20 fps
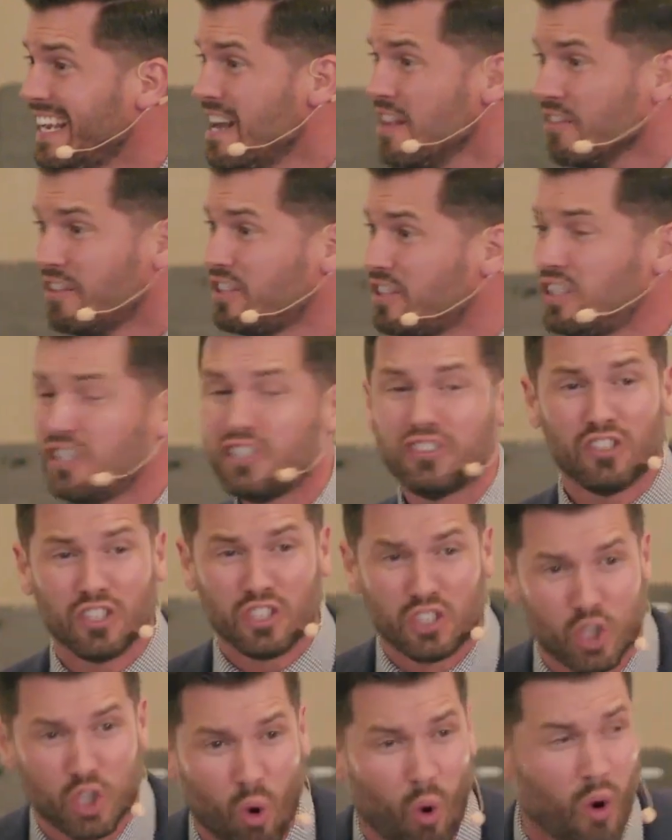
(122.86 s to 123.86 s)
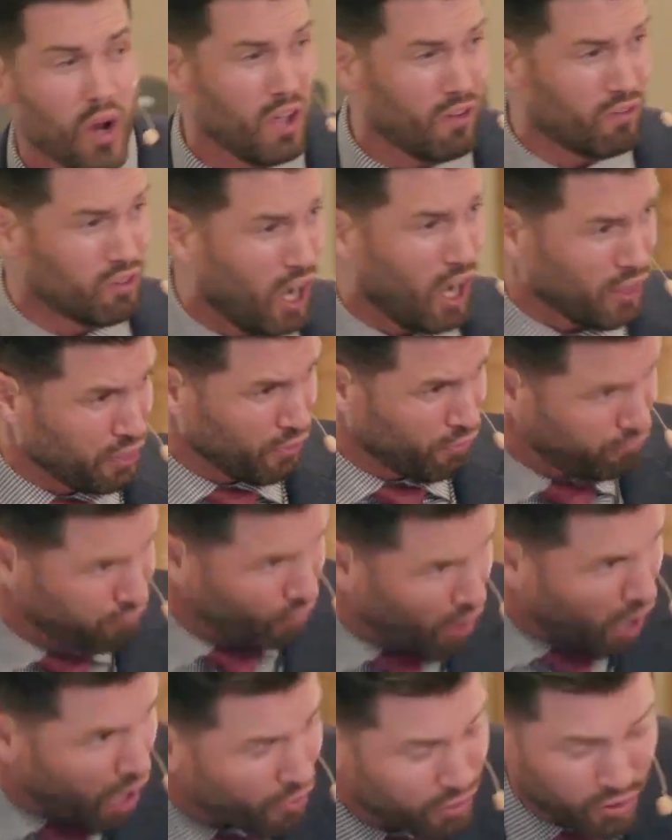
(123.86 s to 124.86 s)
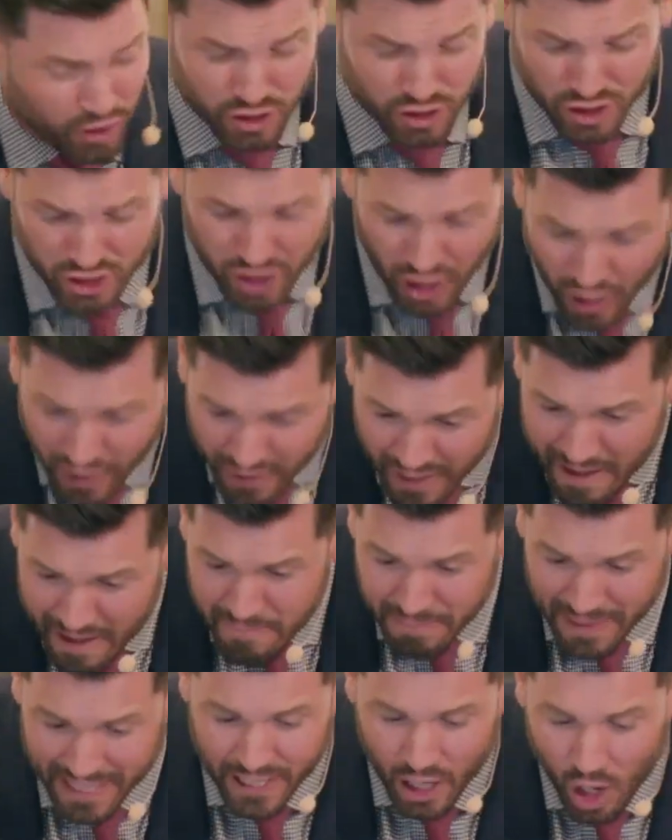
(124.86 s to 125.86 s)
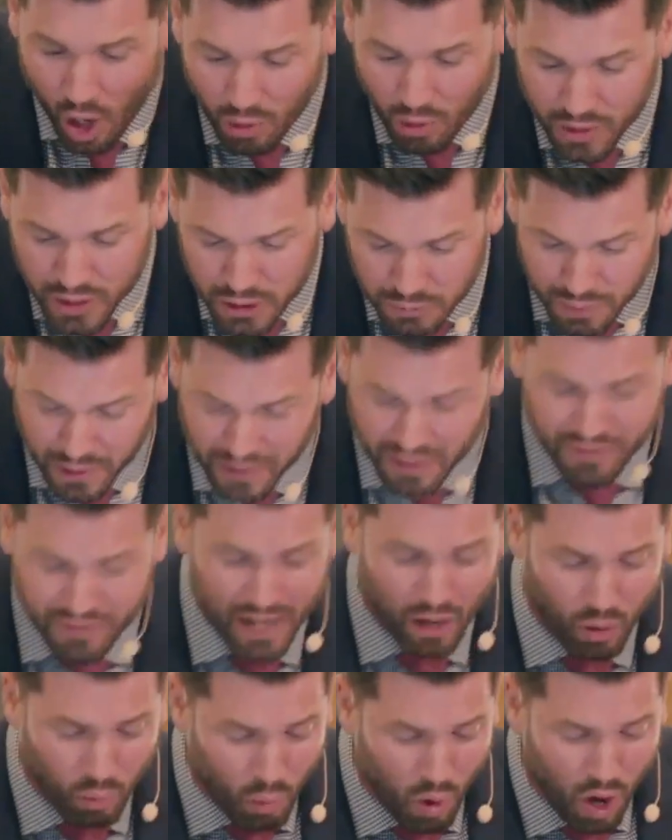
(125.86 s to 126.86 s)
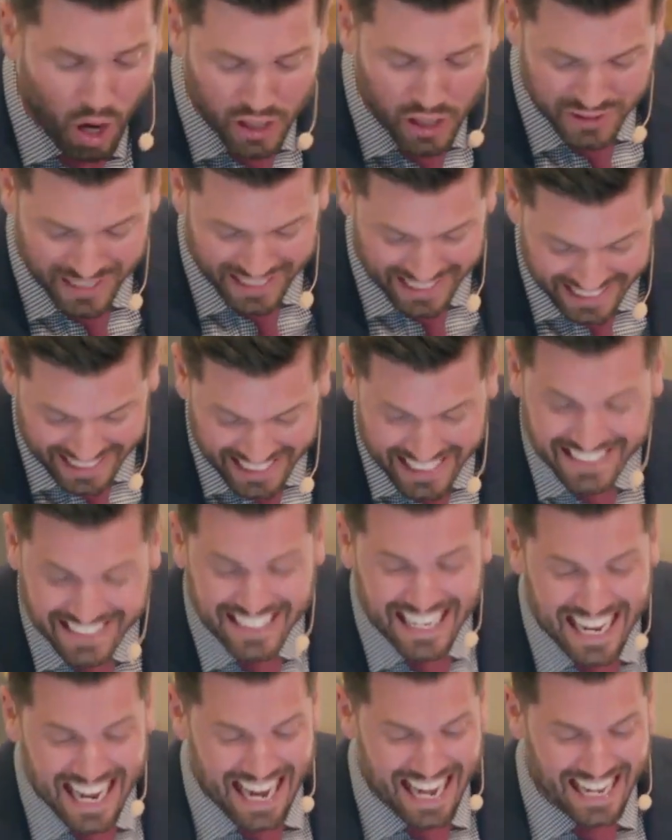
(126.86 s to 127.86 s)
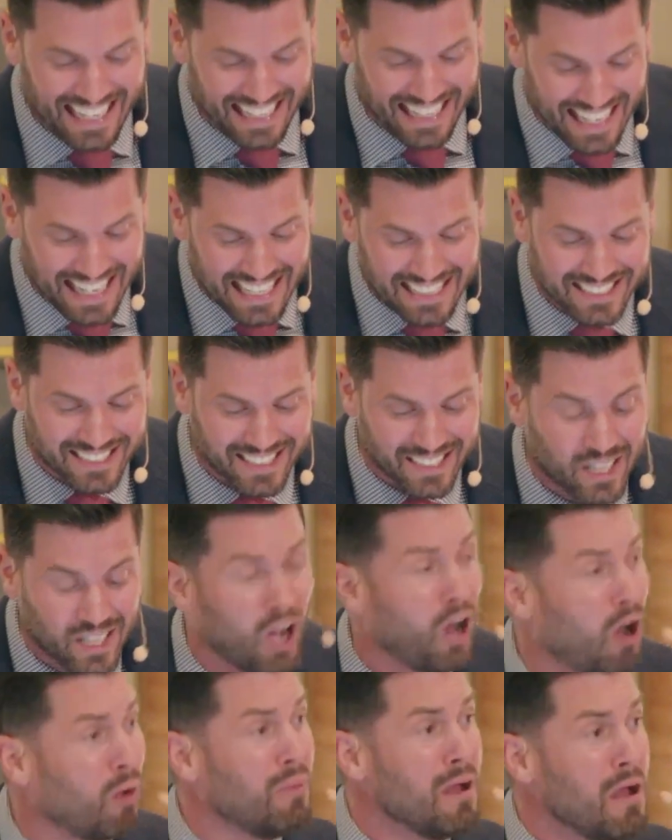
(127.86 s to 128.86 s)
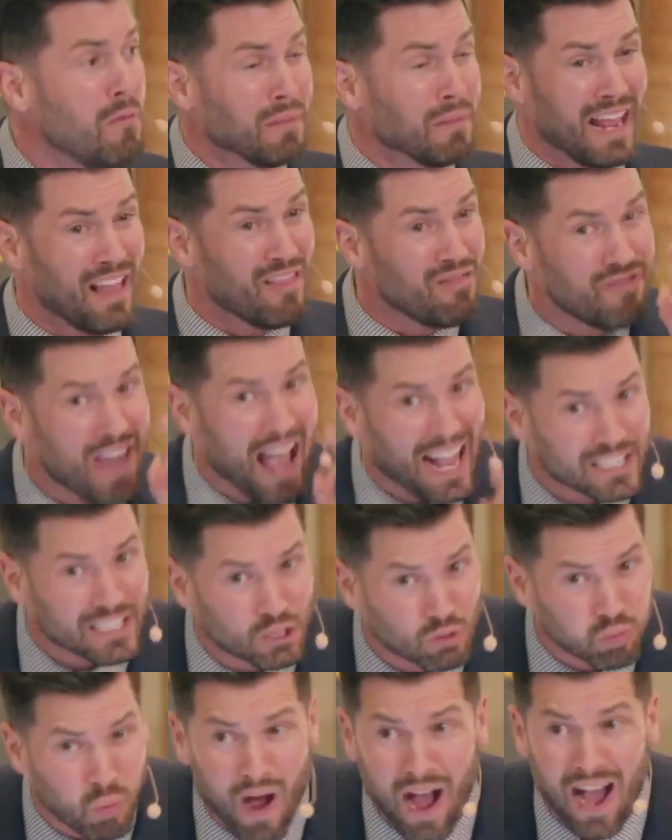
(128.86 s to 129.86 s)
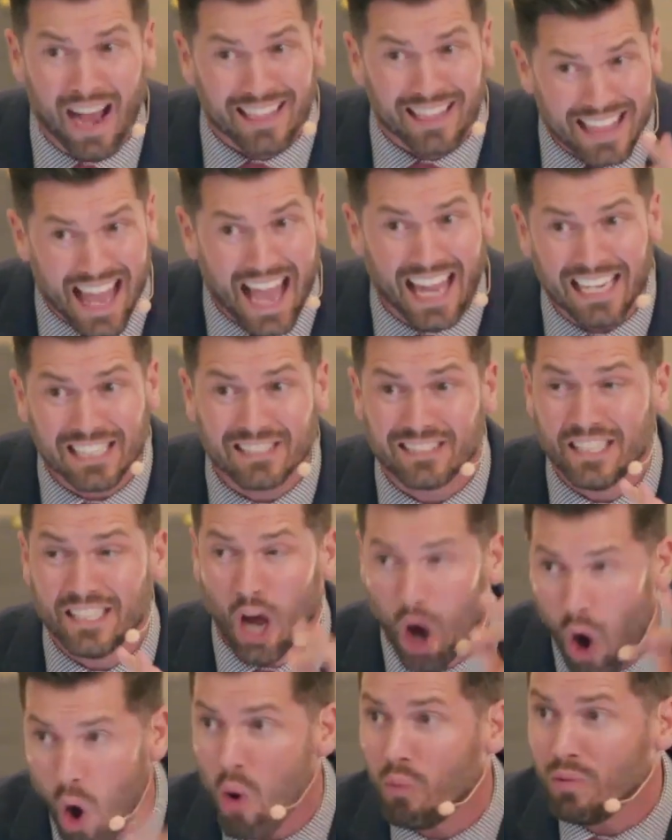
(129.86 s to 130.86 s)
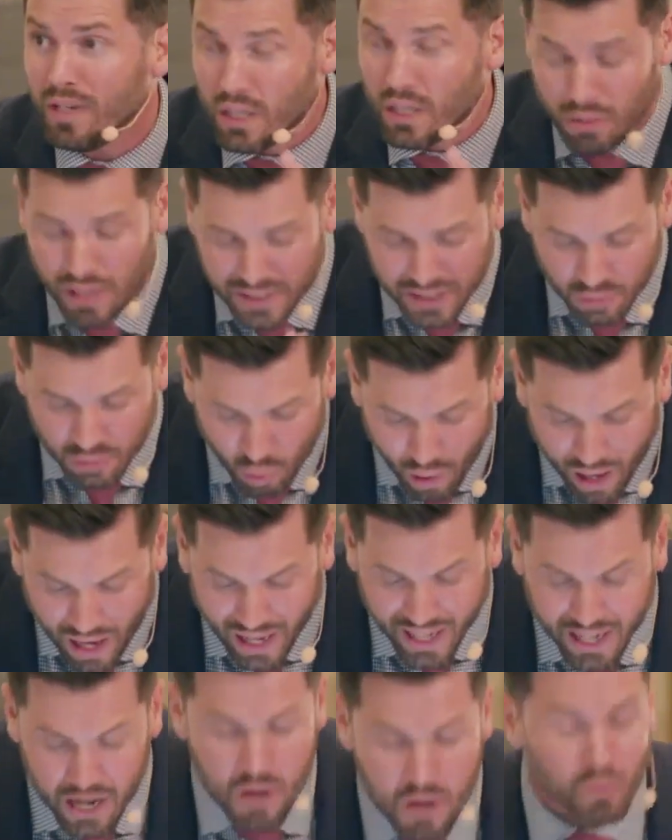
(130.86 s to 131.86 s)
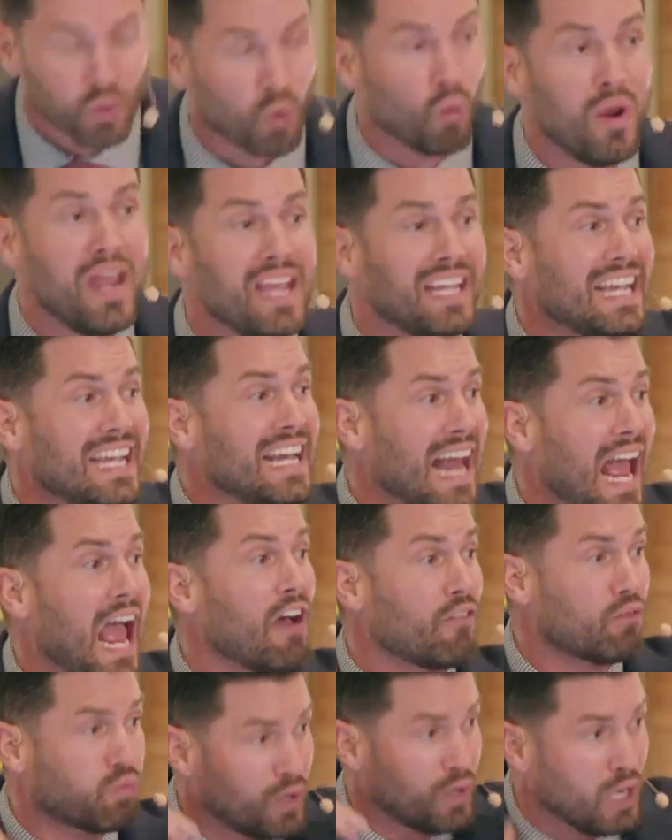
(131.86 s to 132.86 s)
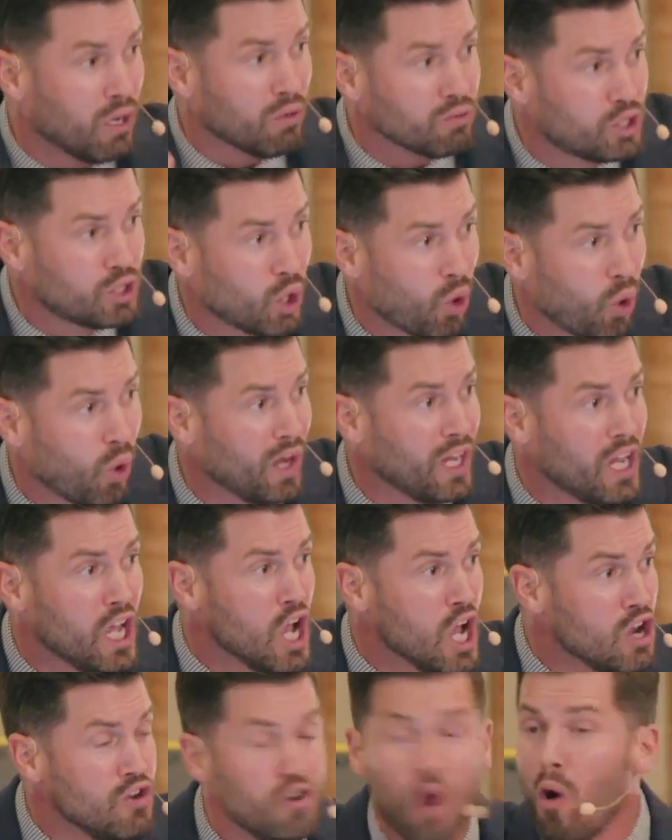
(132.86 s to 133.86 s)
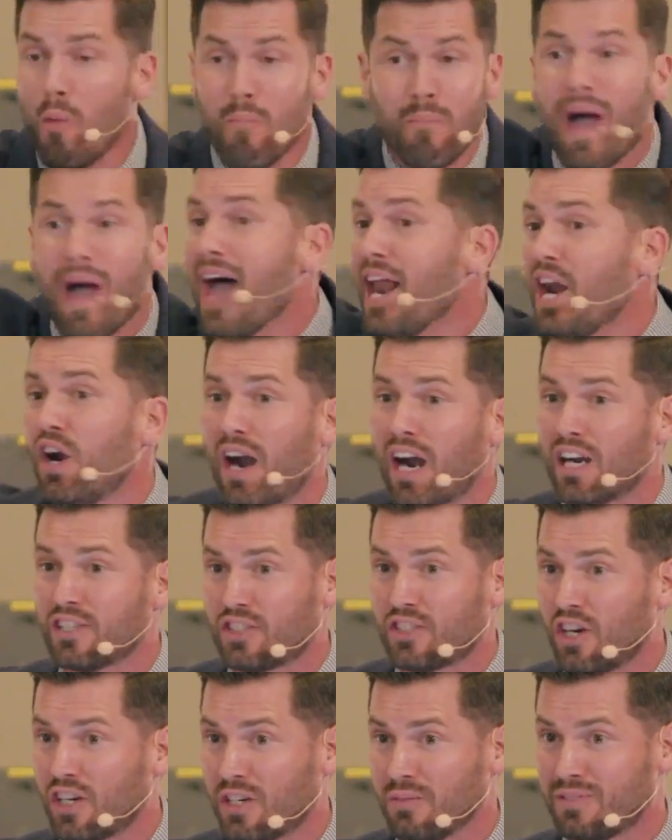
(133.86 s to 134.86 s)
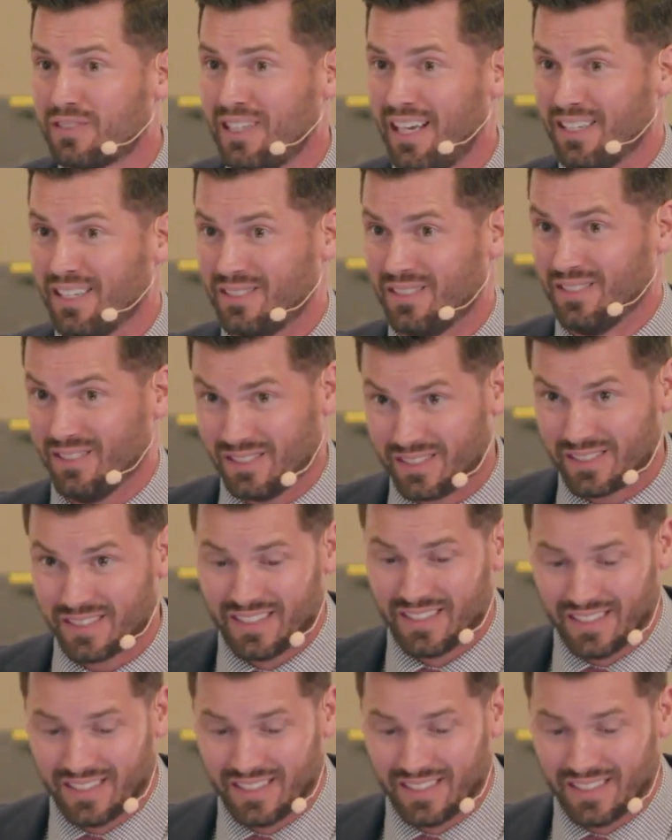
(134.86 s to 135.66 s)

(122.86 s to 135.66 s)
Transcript: This is the joy of God, the Father, Son, and Holy Spirit that was and is and is to come. And that's why, that is the only reason why we can have real joy no matter our circumstances.